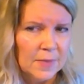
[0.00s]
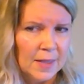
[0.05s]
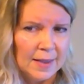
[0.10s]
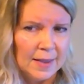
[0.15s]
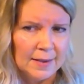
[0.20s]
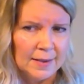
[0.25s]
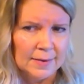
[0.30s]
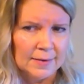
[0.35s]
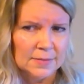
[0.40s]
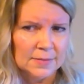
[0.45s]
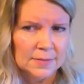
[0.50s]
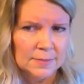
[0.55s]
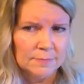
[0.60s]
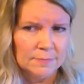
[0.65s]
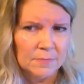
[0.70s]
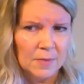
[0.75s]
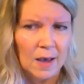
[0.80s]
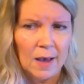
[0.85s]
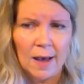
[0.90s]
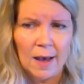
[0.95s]
and
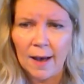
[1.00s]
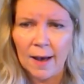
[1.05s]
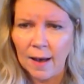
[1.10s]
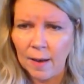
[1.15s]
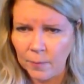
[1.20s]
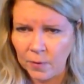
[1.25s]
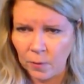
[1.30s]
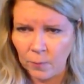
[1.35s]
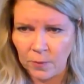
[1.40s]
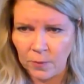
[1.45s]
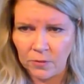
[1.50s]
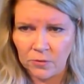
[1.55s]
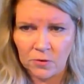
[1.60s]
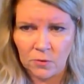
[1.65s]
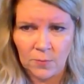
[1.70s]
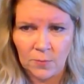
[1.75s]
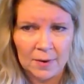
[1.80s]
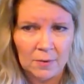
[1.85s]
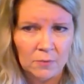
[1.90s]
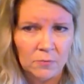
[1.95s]
aha moments
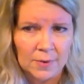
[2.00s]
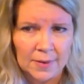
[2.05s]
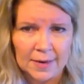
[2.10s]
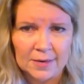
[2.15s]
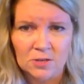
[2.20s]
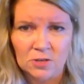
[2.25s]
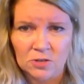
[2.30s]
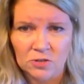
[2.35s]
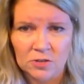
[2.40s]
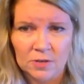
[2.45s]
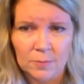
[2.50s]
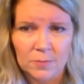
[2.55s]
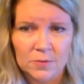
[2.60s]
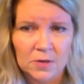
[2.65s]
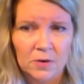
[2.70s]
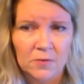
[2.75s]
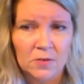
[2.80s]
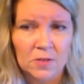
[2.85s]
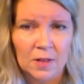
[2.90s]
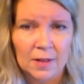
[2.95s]
around relationships
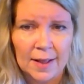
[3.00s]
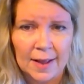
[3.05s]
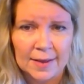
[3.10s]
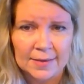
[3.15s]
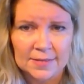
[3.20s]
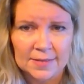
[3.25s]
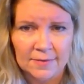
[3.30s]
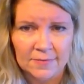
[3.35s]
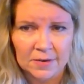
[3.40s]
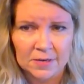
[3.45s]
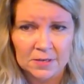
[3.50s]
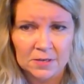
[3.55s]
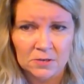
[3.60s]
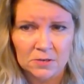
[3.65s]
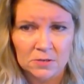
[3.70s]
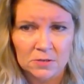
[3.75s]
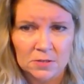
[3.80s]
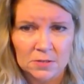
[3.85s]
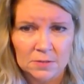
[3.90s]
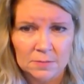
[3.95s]
over the last 7
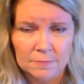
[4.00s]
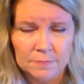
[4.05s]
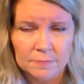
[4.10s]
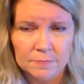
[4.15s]
years.